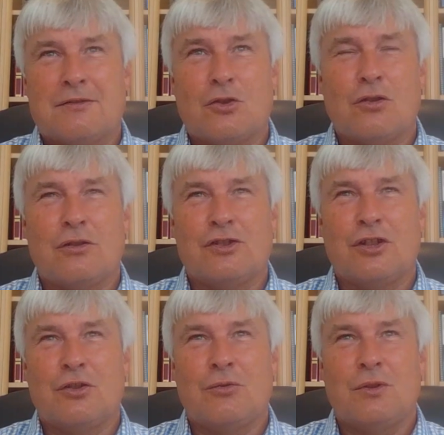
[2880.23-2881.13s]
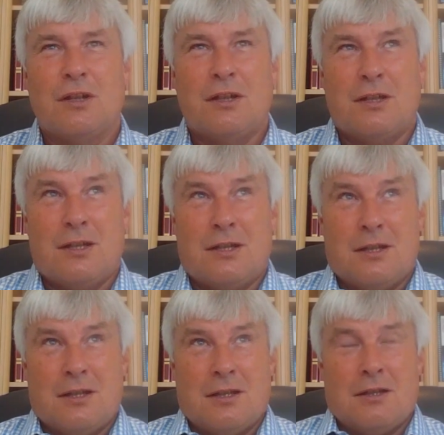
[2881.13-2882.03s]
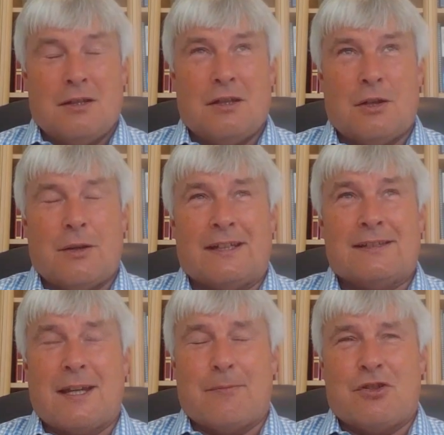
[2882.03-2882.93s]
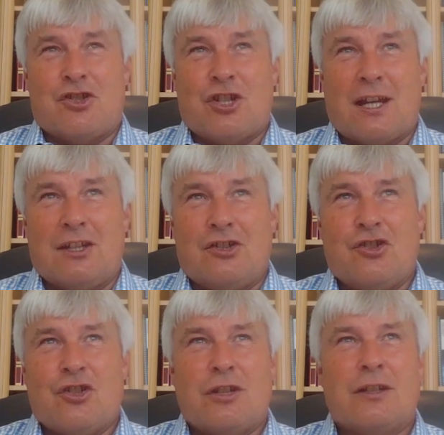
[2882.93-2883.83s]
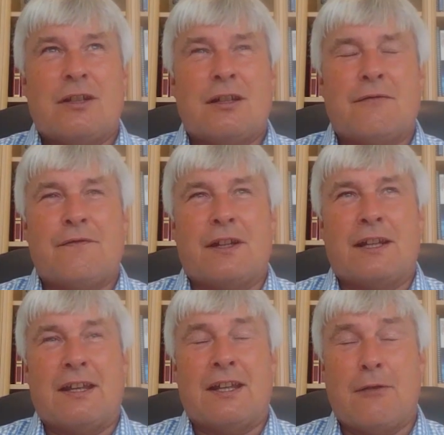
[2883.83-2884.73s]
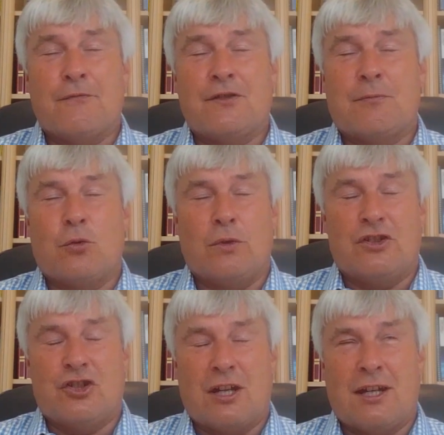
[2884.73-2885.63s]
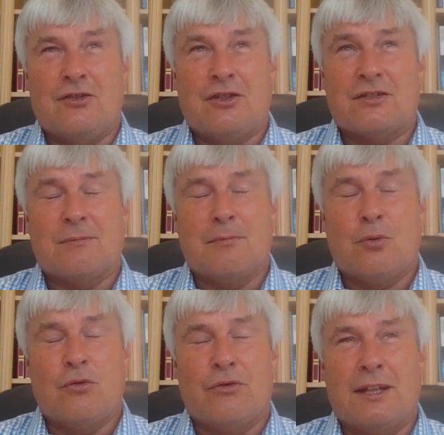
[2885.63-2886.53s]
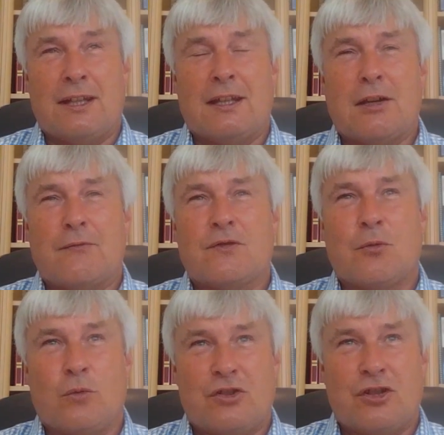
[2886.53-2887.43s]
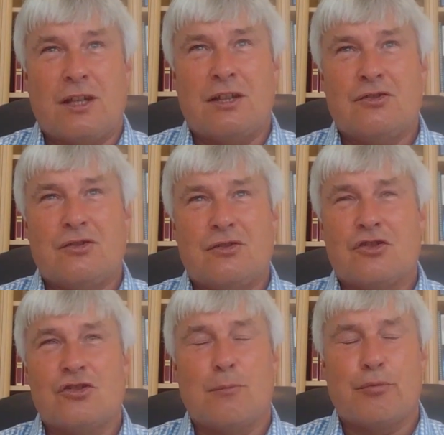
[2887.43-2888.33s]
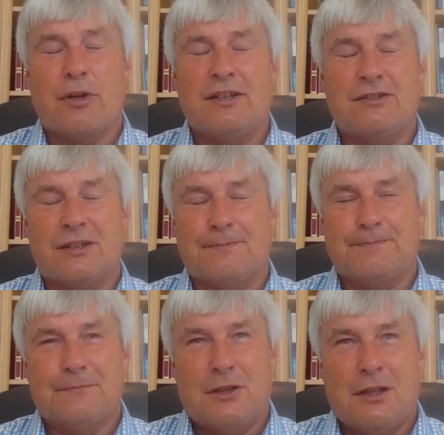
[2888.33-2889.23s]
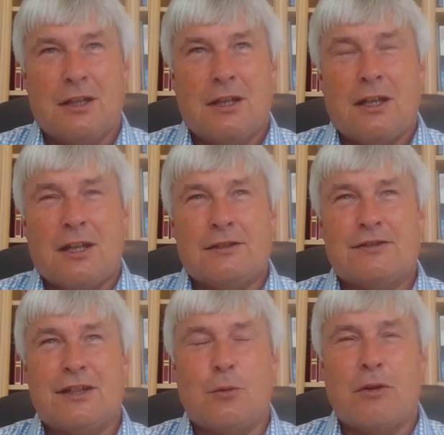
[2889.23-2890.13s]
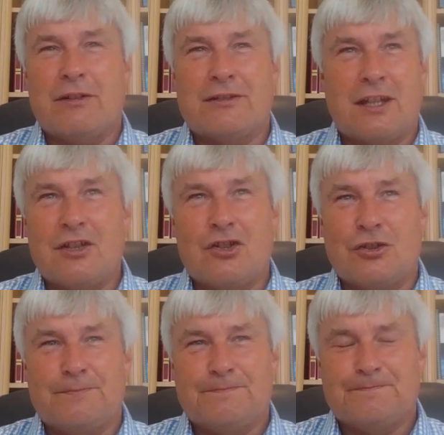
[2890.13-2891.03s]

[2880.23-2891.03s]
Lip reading: as long as you accept change and get comfortable with change, that's the important thing, getting comfortable with change. Just embrace it and see where it takes you.